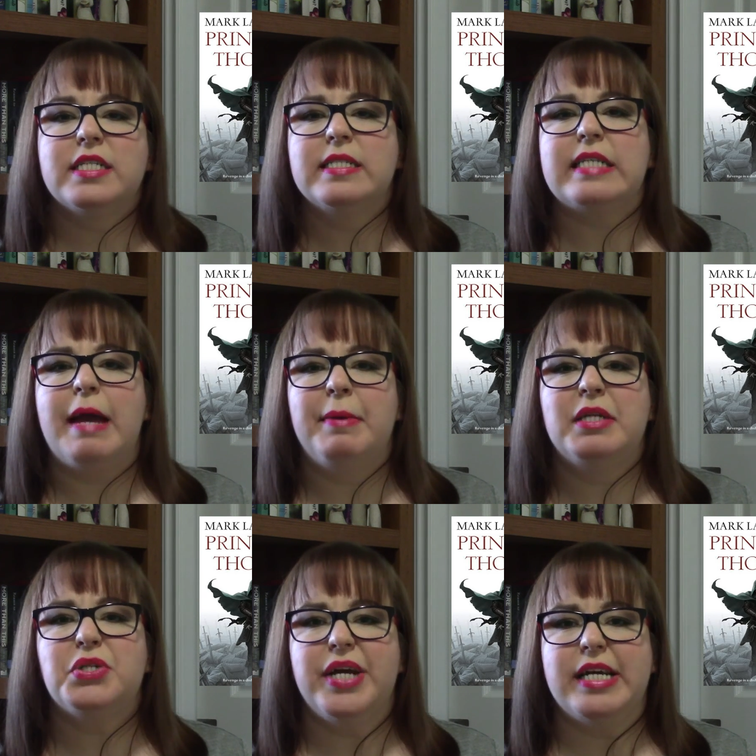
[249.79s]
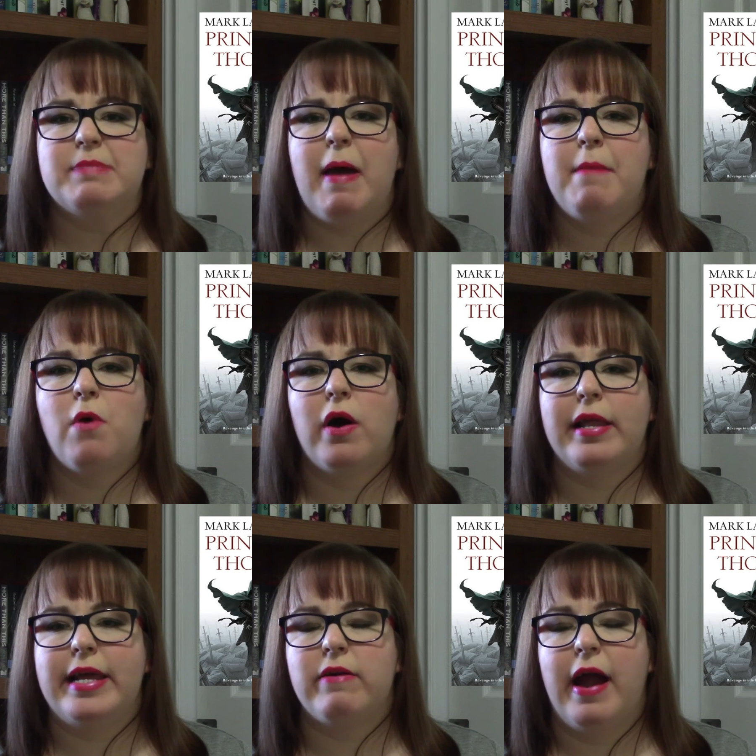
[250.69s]
Since I'm intrigued by
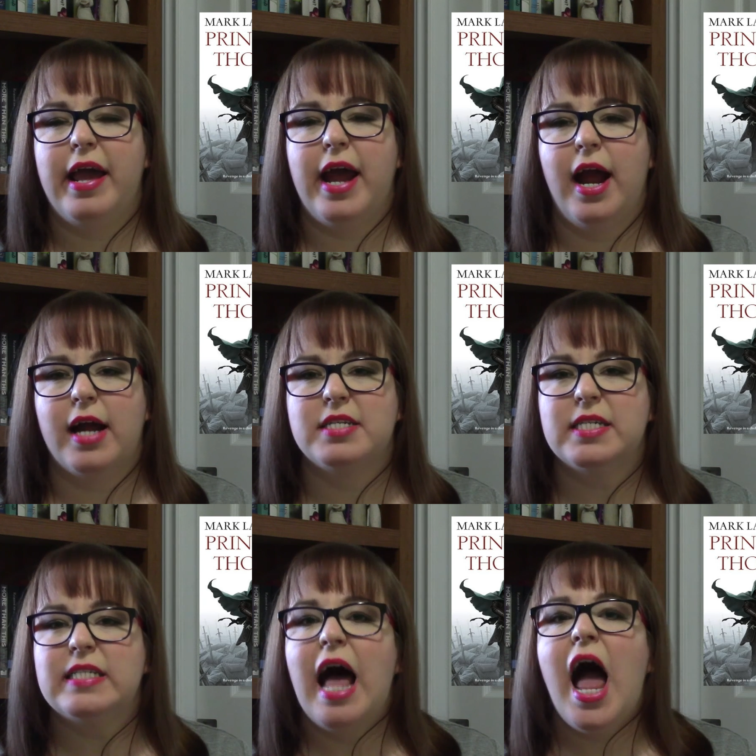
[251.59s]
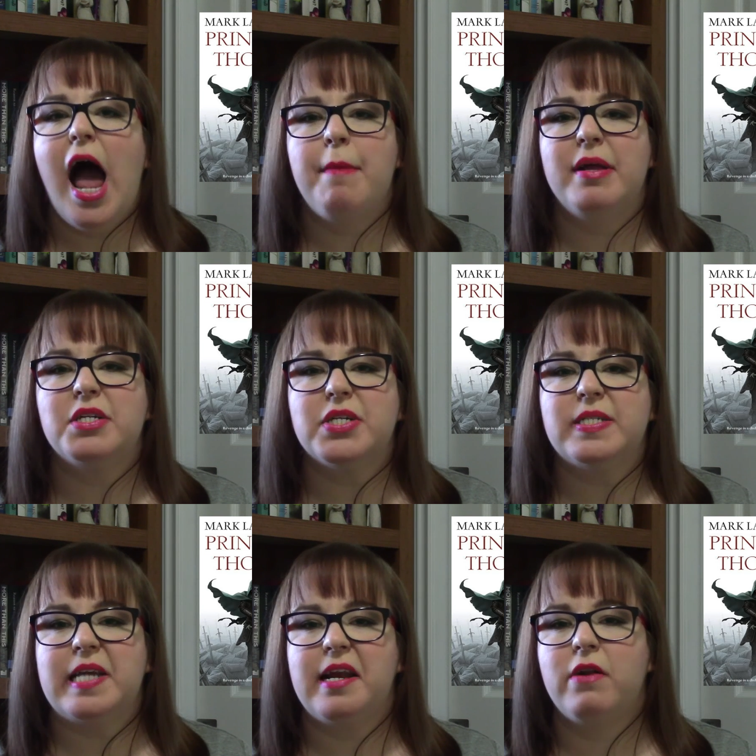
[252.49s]
morally gray characters, I'm
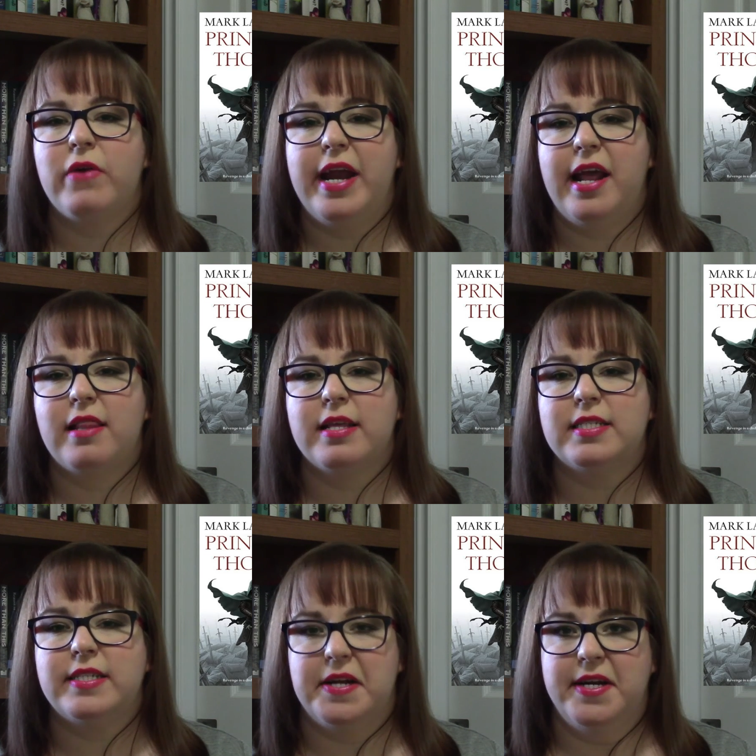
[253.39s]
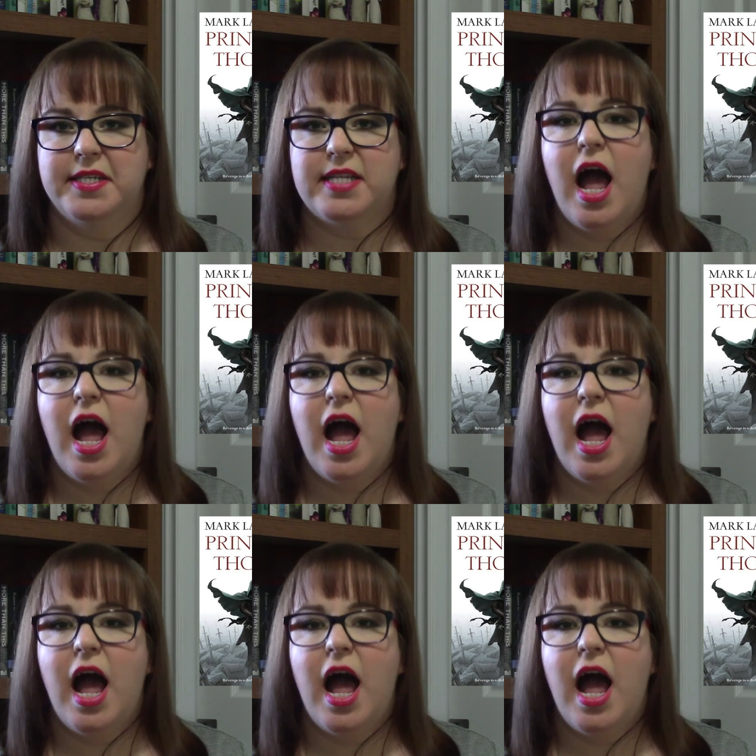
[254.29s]
interested in reading this series.